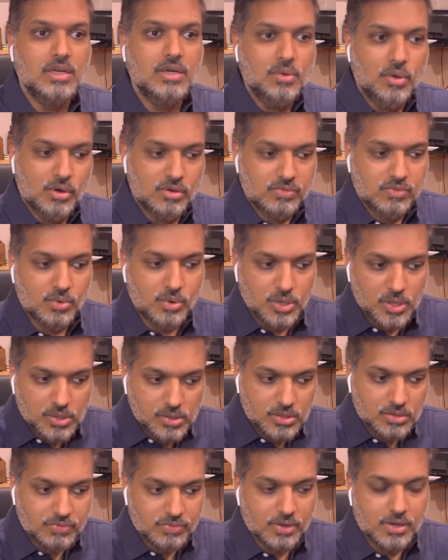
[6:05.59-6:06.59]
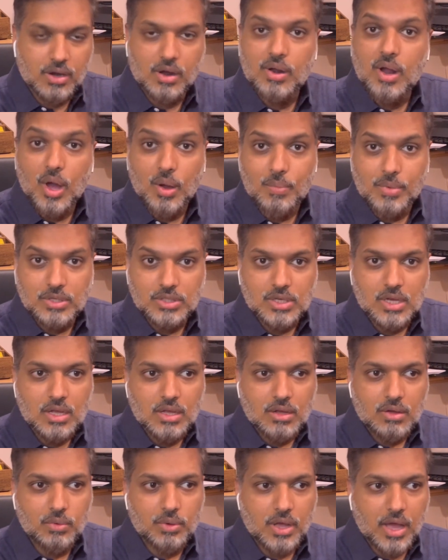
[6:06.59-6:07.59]
In order for you to figure out how much,
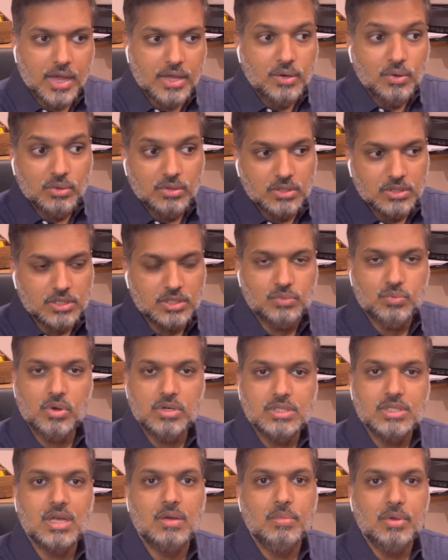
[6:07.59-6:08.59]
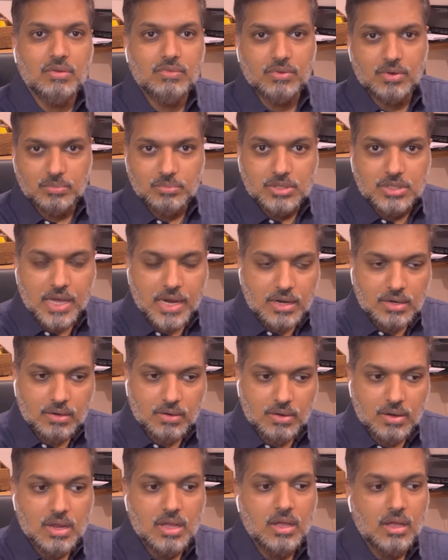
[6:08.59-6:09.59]
I know this is what's coming from
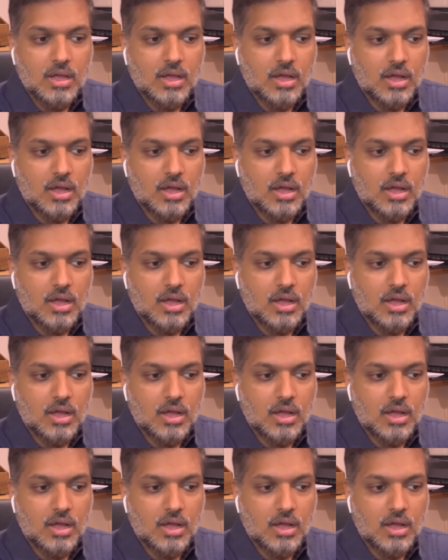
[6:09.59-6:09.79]
center.